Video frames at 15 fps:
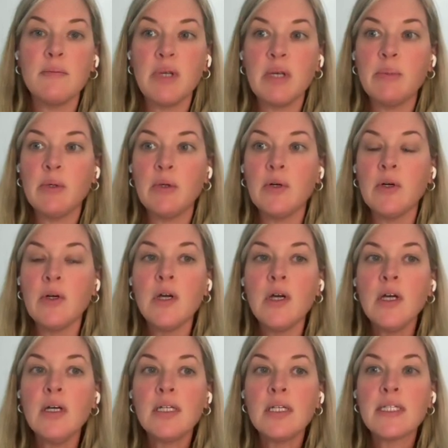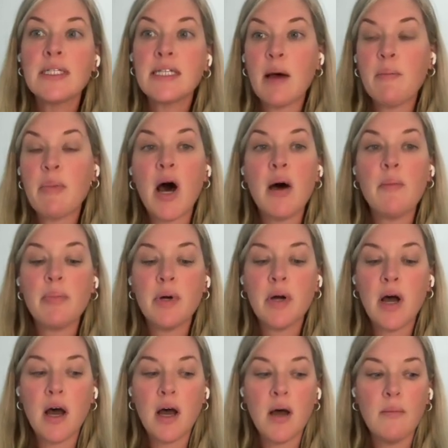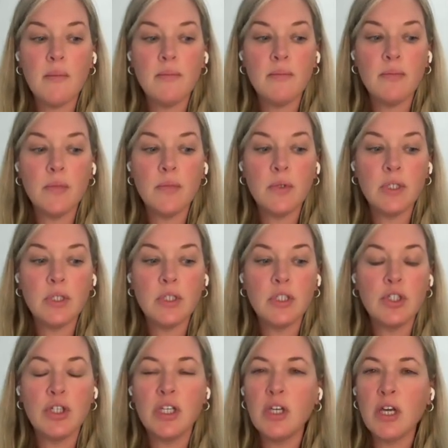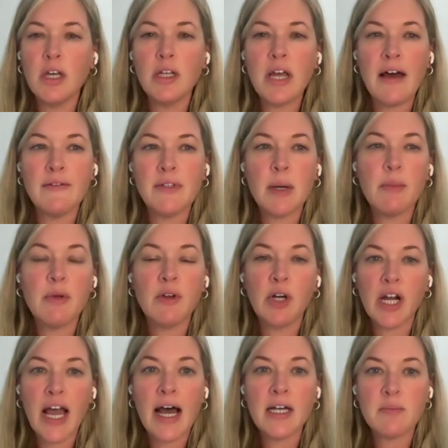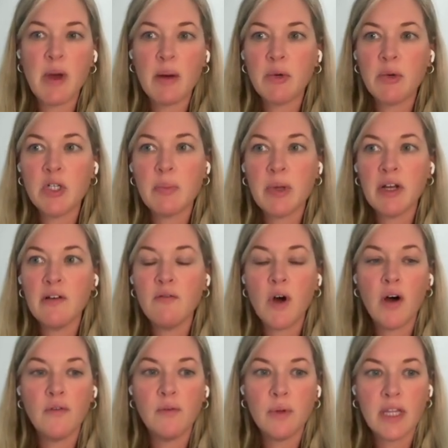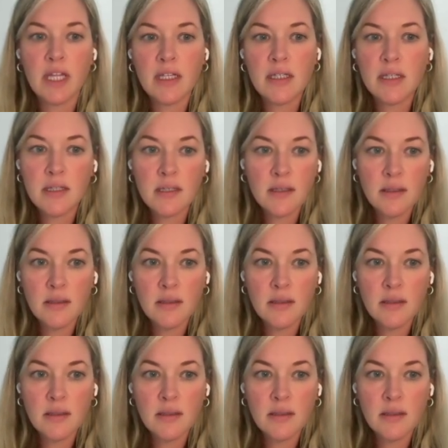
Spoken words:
people step up. Have some of your cast members been involved with this?